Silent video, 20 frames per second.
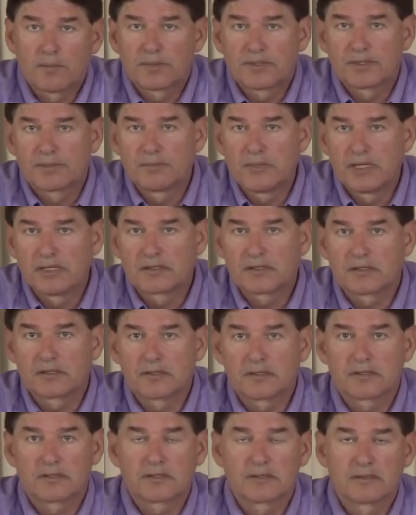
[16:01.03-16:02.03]
mumps,
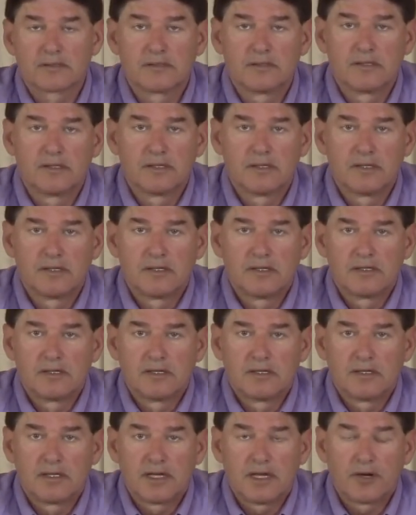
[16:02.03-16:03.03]
measles.
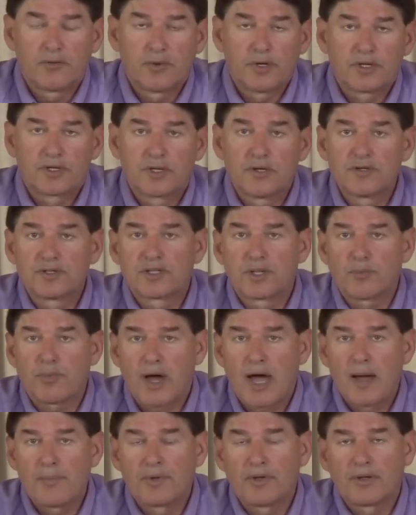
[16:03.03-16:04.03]
It reduced the
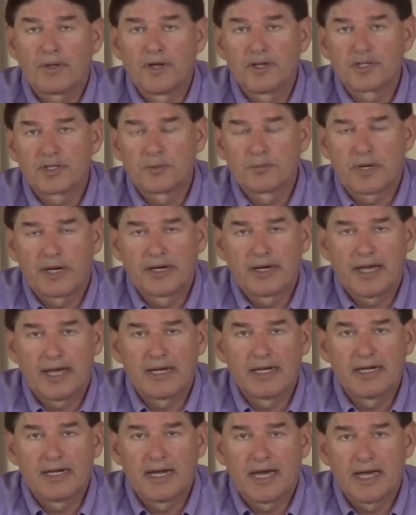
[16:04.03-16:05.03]
population by
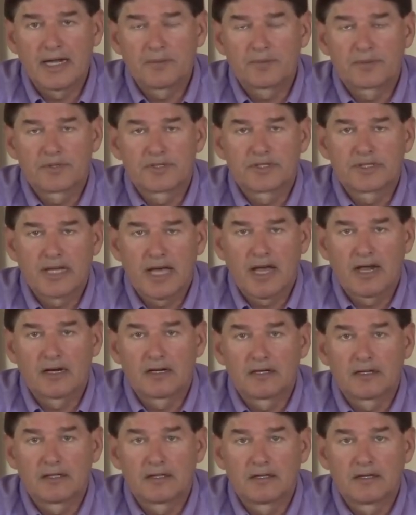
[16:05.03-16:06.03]
99 percent
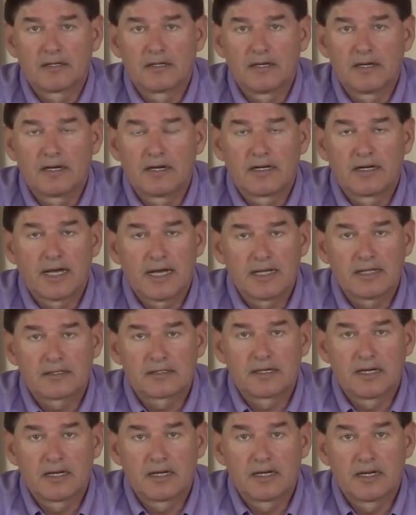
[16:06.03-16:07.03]
in, in
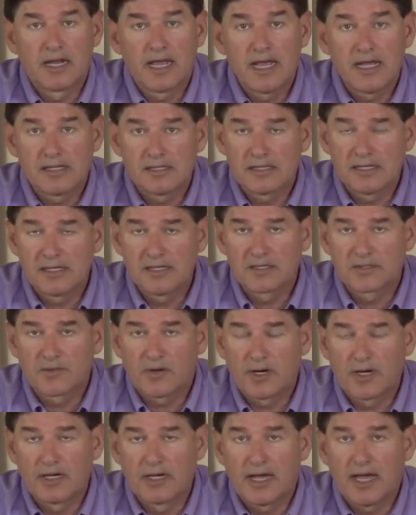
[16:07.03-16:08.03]

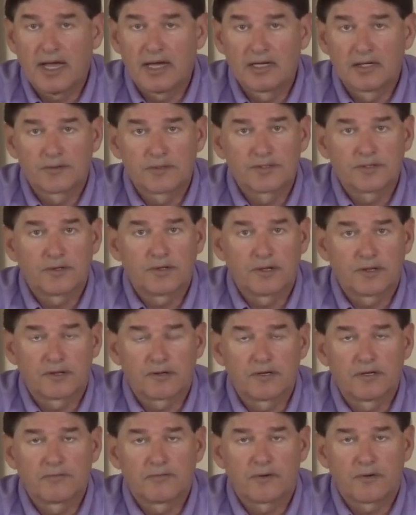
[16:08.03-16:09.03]
1829, there was only
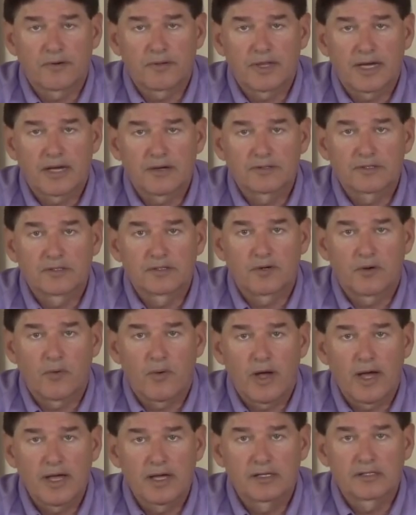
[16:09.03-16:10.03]
34,000
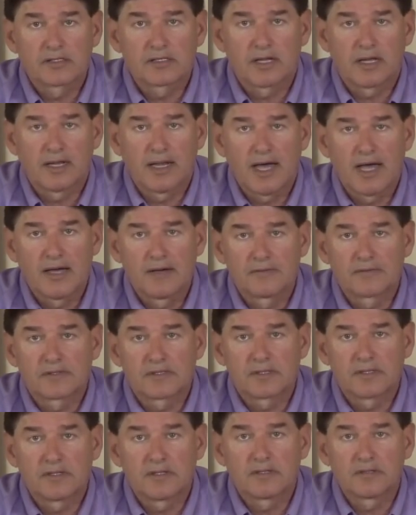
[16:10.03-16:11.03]
Hawaiians alive
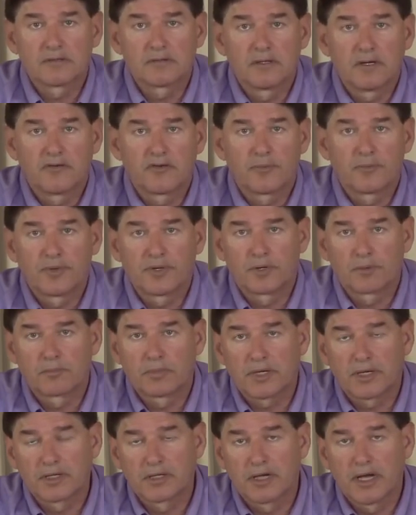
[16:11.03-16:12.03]
still of a pure
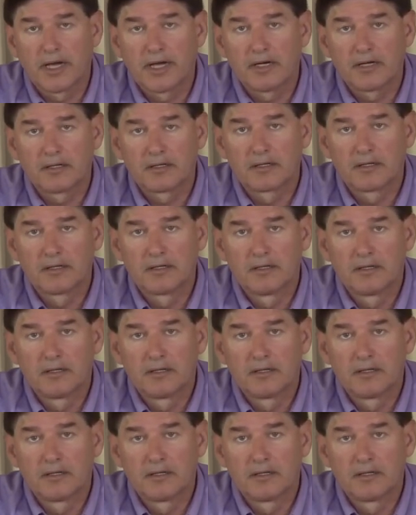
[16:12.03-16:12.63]
bloodline.